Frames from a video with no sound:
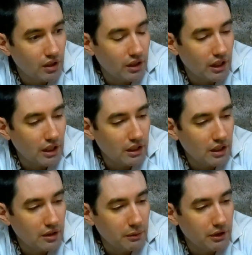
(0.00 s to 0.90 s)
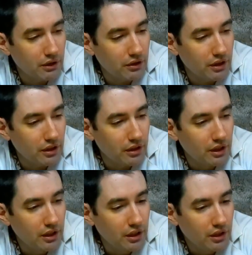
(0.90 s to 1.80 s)
I can't eat them until they're done.
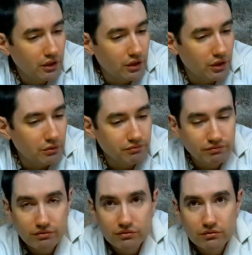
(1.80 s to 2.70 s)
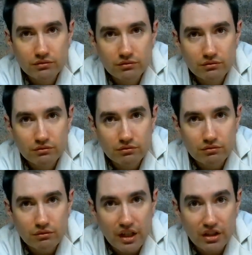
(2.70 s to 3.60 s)
So,
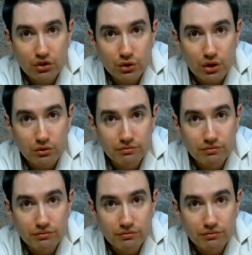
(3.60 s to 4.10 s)
extra.